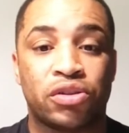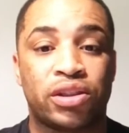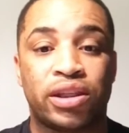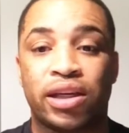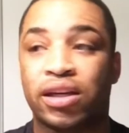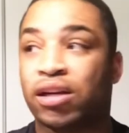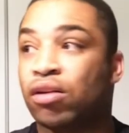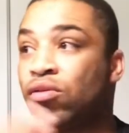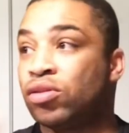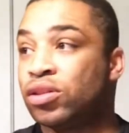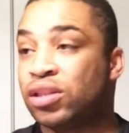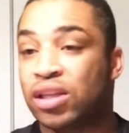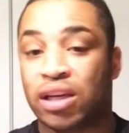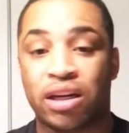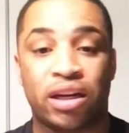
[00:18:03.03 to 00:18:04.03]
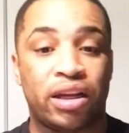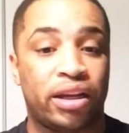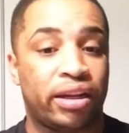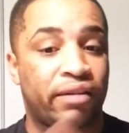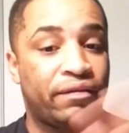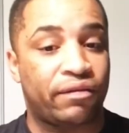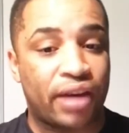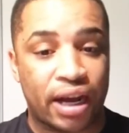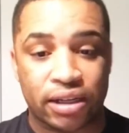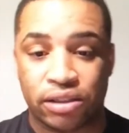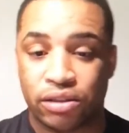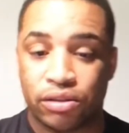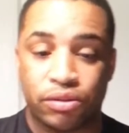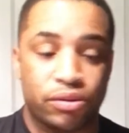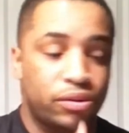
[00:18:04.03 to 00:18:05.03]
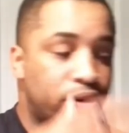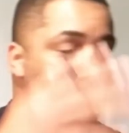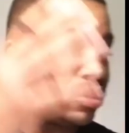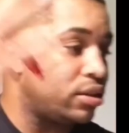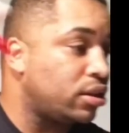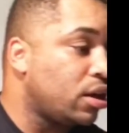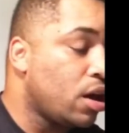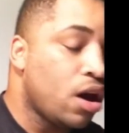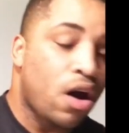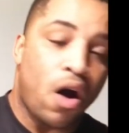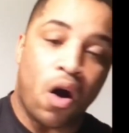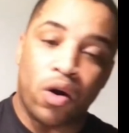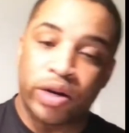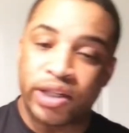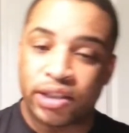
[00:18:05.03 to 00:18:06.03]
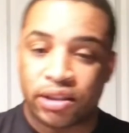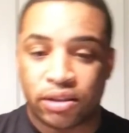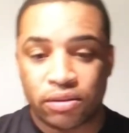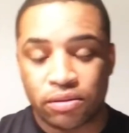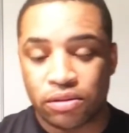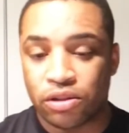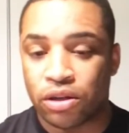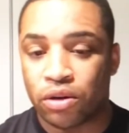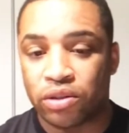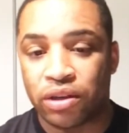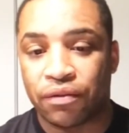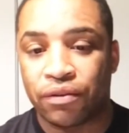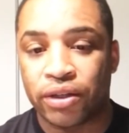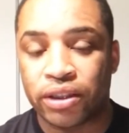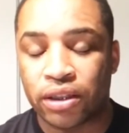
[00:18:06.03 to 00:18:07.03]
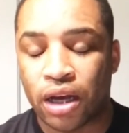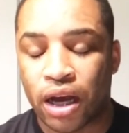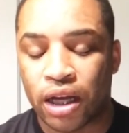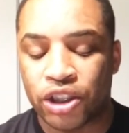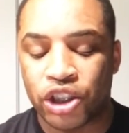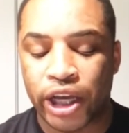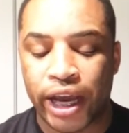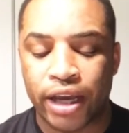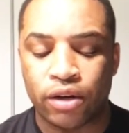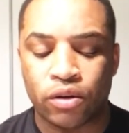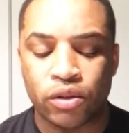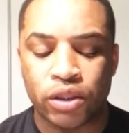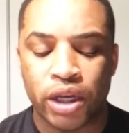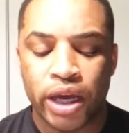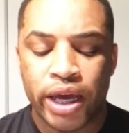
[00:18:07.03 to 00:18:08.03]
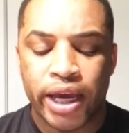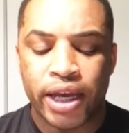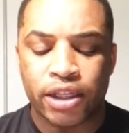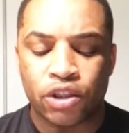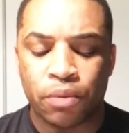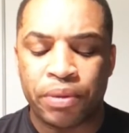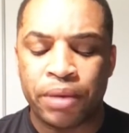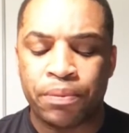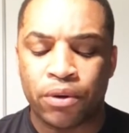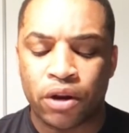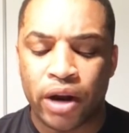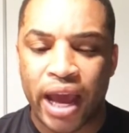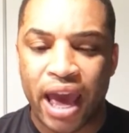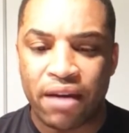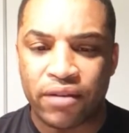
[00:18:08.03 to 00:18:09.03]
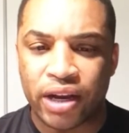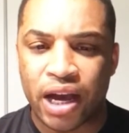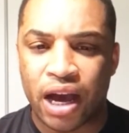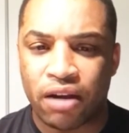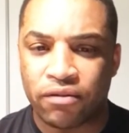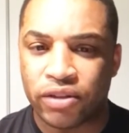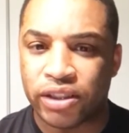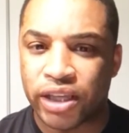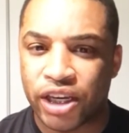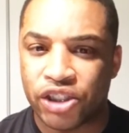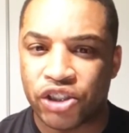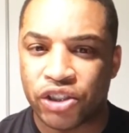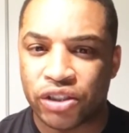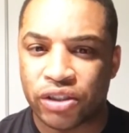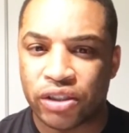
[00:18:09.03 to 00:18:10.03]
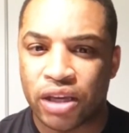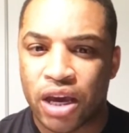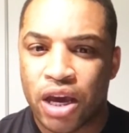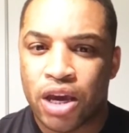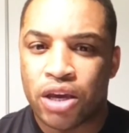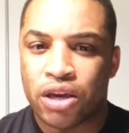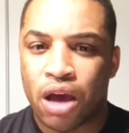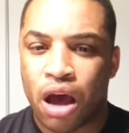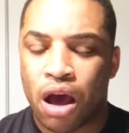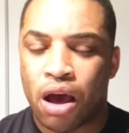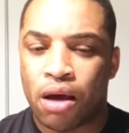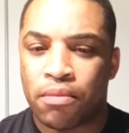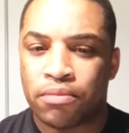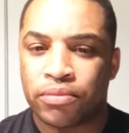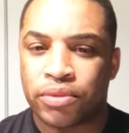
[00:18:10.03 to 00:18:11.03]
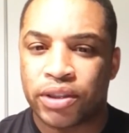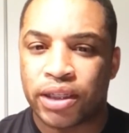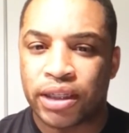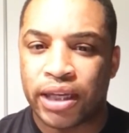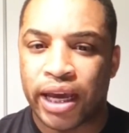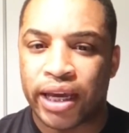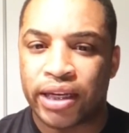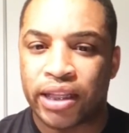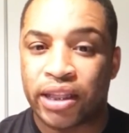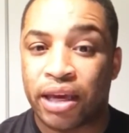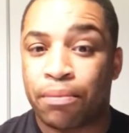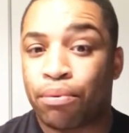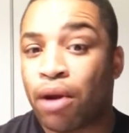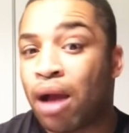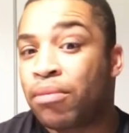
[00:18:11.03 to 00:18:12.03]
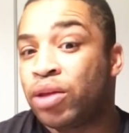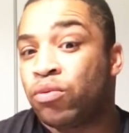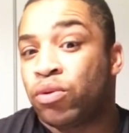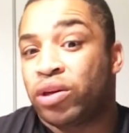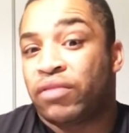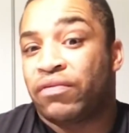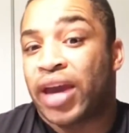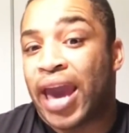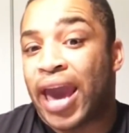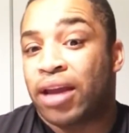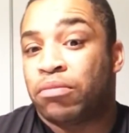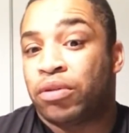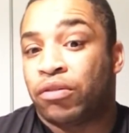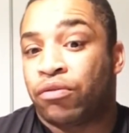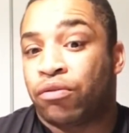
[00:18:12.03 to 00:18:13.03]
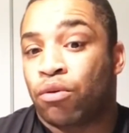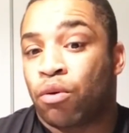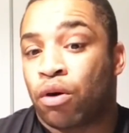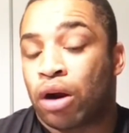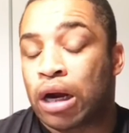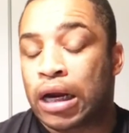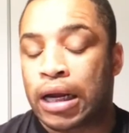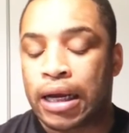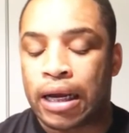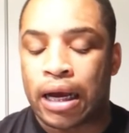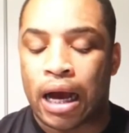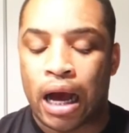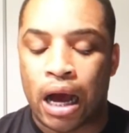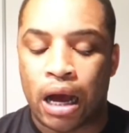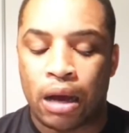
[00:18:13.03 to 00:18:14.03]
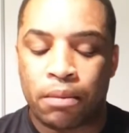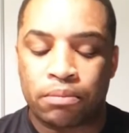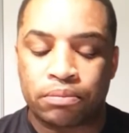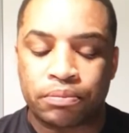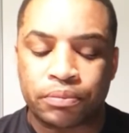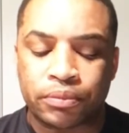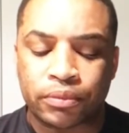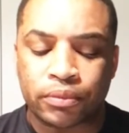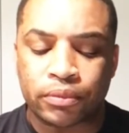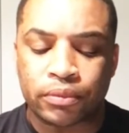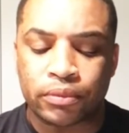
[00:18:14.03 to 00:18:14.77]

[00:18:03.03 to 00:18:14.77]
and you're seeing it on CNN and Fox News and all these different channels, and so people are having conversations today that they probably wouldn't have had before. I'm